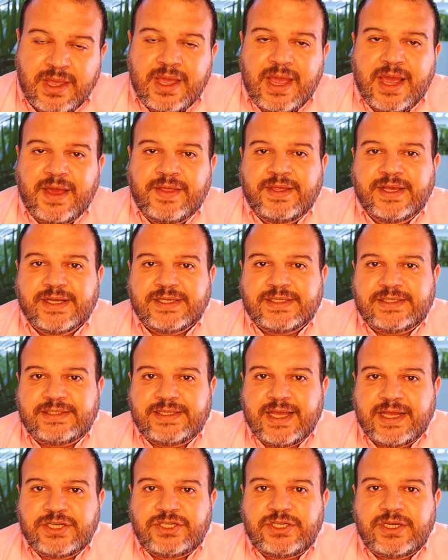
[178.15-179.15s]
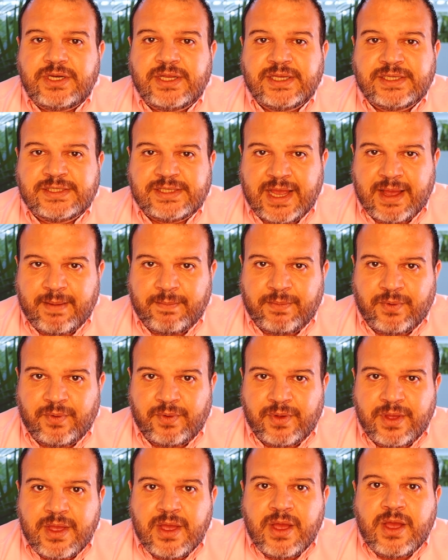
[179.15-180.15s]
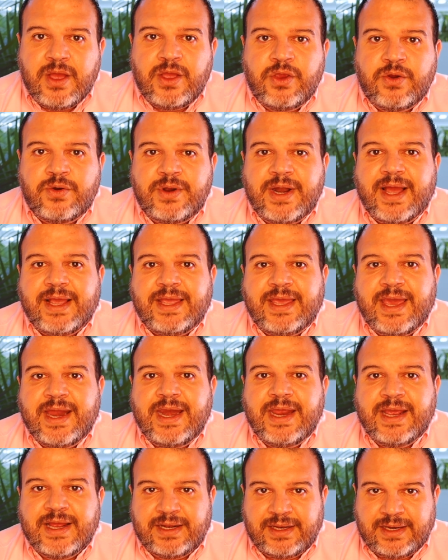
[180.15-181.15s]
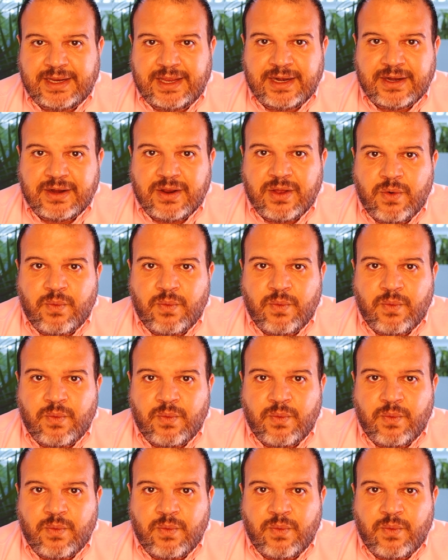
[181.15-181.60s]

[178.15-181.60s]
In the extension example, you're not getting a lien.